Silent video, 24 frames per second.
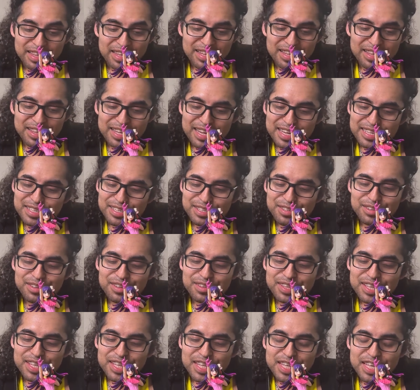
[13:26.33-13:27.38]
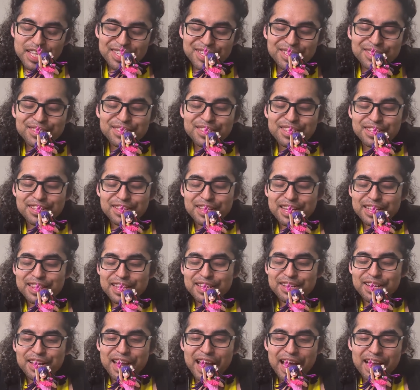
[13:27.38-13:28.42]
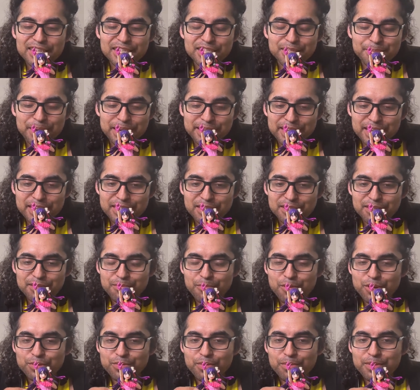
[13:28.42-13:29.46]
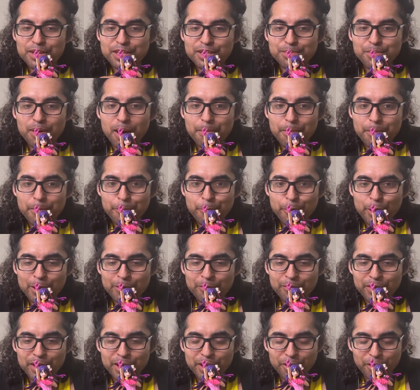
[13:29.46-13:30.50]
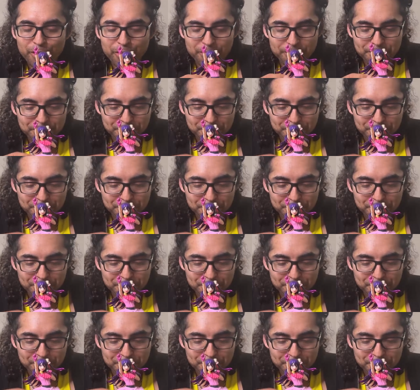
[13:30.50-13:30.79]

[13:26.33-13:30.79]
this is the thing that catches my attention the most from this PopUpParade figure.